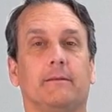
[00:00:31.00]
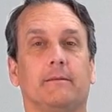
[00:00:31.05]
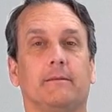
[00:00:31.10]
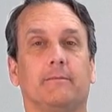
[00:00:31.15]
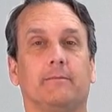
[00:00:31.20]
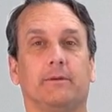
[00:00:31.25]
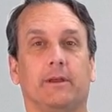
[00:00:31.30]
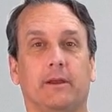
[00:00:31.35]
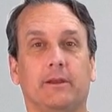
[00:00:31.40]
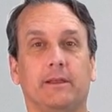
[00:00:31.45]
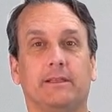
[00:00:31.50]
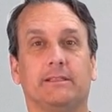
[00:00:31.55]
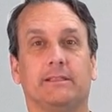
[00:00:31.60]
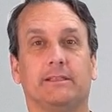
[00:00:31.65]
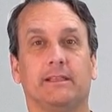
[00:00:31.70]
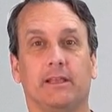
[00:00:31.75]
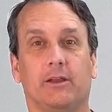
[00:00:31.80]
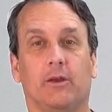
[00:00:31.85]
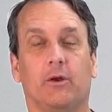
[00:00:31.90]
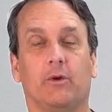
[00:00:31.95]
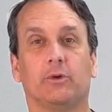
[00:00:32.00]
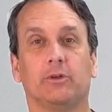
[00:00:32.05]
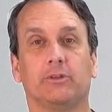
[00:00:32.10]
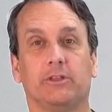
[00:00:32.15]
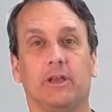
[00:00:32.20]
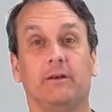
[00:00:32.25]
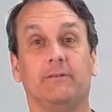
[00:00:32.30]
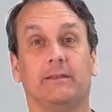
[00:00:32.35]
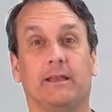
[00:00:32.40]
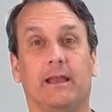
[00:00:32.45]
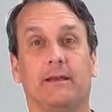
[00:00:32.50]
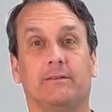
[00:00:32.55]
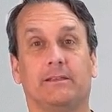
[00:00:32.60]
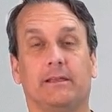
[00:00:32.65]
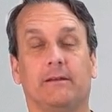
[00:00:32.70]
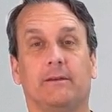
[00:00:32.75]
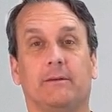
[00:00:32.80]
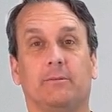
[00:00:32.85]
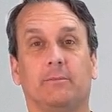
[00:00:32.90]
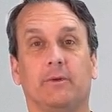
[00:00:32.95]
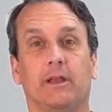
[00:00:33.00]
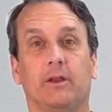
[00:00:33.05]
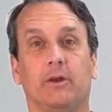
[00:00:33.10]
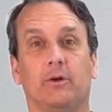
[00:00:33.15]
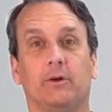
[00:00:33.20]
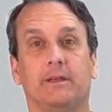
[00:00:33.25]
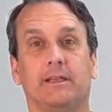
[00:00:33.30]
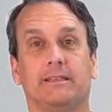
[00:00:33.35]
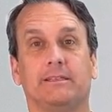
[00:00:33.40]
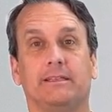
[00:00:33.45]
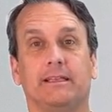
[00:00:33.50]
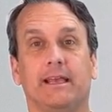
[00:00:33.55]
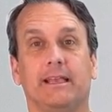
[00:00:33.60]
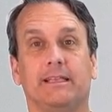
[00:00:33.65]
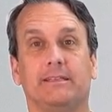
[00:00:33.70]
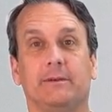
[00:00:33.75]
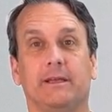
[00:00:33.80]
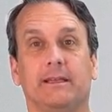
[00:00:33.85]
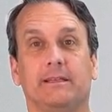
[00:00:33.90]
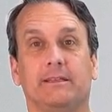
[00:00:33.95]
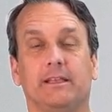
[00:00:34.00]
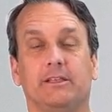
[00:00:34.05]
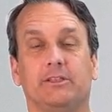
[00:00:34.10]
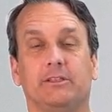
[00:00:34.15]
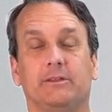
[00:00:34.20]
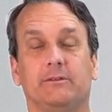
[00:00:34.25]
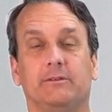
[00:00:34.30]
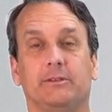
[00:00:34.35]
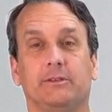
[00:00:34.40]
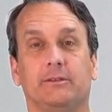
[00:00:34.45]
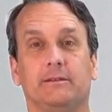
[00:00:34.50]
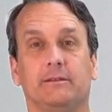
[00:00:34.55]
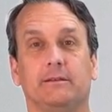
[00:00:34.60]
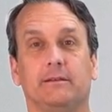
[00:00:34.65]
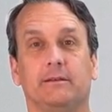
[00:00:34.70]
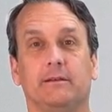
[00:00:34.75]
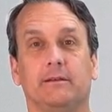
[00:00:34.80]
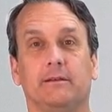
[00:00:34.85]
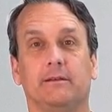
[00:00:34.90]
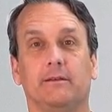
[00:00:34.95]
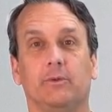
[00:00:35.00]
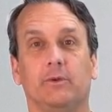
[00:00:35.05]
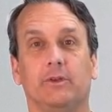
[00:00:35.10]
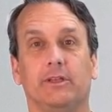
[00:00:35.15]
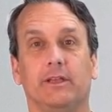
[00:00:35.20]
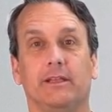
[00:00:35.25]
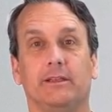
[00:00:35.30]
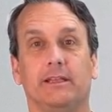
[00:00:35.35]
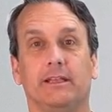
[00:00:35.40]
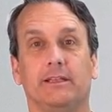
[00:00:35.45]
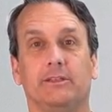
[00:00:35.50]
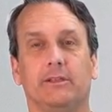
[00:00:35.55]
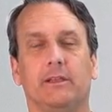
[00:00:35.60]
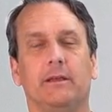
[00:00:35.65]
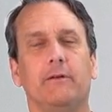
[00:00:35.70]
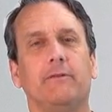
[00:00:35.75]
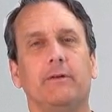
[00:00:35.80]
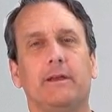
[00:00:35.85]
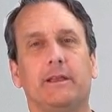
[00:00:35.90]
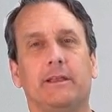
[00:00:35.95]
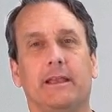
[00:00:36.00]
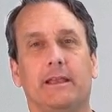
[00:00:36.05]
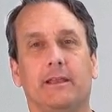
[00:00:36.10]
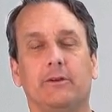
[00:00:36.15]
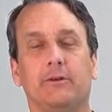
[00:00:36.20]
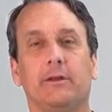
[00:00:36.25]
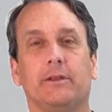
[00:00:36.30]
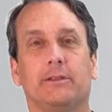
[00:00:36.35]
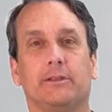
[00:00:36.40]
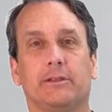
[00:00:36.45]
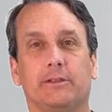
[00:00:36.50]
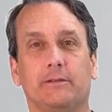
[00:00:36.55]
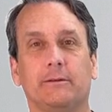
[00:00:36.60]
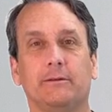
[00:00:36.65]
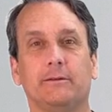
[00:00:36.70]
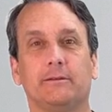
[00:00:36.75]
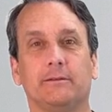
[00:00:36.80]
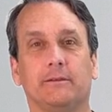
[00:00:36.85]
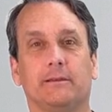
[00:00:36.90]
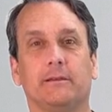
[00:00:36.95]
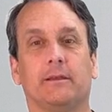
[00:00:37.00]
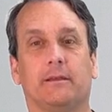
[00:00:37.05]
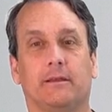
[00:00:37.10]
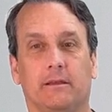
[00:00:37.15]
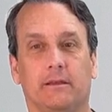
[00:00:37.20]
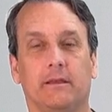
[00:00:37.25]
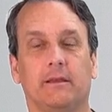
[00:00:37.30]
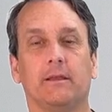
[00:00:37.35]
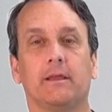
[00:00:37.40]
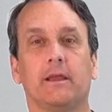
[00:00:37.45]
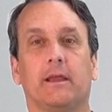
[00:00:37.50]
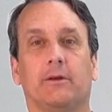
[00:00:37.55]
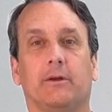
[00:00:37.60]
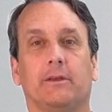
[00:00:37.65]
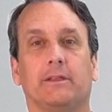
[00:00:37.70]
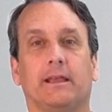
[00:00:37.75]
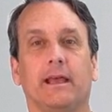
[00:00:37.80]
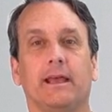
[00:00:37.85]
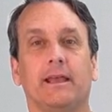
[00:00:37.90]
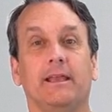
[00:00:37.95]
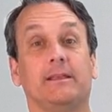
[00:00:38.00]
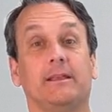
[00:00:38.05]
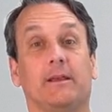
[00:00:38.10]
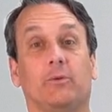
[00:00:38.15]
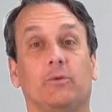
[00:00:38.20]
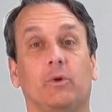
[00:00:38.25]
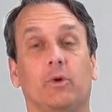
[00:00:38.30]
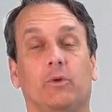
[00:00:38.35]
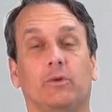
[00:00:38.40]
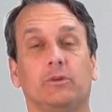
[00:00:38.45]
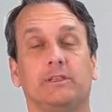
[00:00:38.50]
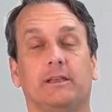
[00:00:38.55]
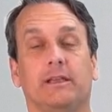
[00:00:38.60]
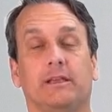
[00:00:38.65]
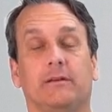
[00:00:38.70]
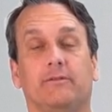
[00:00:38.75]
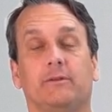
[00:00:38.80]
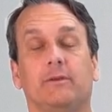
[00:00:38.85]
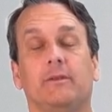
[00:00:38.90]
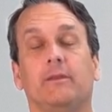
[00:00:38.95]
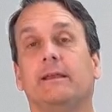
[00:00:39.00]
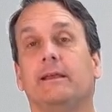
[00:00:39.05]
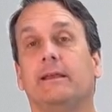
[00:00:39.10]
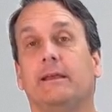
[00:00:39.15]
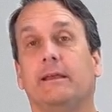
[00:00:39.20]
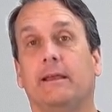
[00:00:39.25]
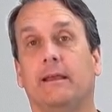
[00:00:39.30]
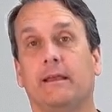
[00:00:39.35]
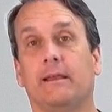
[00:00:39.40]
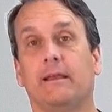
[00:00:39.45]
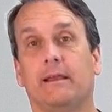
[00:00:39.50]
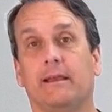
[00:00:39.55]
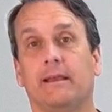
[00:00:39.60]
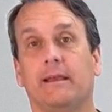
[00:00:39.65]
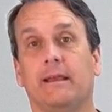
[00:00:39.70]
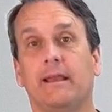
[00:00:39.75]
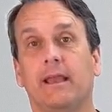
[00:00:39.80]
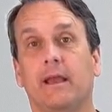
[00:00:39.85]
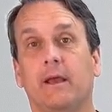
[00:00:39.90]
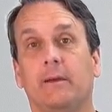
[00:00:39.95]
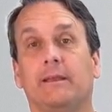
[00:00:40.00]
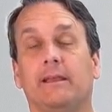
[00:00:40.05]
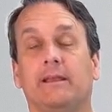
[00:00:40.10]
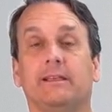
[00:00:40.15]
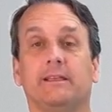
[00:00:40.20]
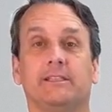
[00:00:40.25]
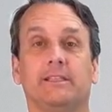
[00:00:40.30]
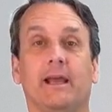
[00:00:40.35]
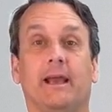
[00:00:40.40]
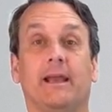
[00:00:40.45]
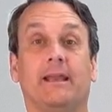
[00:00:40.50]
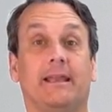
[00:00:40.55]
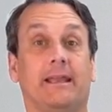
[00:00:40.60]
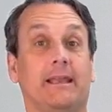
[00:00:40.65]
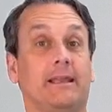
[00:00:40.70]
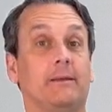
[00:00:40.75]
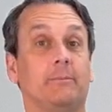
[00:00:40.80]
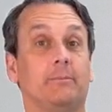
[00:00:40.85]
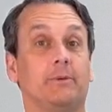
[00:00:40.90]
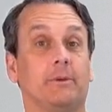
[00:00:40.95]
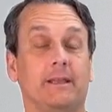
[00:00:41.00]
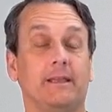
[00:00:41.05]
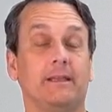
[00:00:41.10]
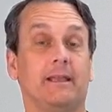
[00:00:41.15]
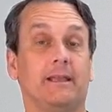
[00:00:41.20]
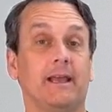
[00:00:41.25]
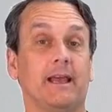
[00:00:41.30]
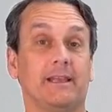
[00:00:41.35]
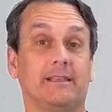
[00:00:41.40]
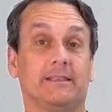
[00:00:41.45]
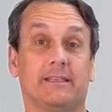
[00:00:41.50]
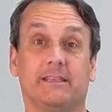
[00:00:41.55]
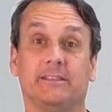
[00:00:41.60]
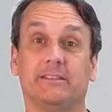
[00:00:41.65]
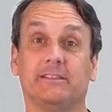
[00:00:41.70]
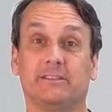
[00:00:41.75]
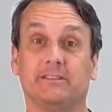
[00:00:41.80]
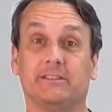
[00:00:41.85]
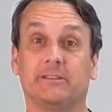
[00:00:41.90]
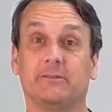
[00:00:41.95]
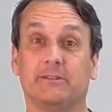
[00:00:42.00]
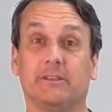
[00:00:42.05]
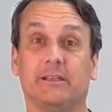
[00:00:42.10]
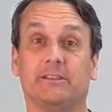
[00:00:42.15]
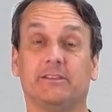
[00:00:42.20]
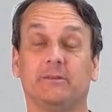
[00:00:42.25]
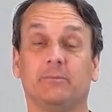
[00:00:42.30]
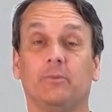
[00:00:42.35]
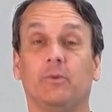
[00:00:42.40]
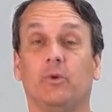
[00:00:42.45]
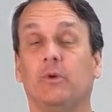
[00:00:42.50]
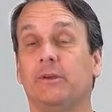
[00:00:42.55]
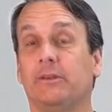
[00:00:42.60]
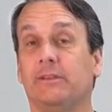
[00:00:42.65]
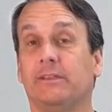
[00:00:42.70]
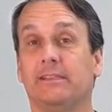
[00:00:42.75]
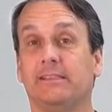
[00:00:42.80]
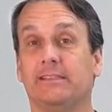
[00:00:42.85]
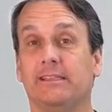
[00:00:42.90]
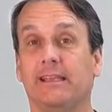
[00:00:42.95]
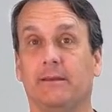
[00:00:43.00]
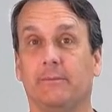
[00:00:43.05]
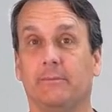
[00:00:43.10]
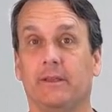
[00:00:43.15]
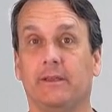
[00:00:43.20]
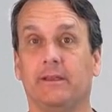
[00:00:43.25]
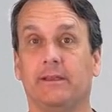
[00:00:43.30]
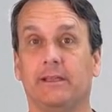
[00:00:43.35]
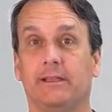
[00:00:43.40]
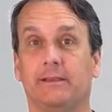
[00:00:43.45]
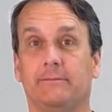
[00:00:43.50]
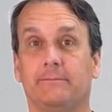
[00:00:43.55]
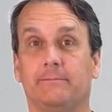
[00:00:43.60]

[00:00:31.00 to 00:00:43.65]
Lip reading: Various stakeholders often have different priorities and expectations, which can lead to conflicting interests. Understanding their roles and influences helps in designing and implementing IT systems that support sustainability.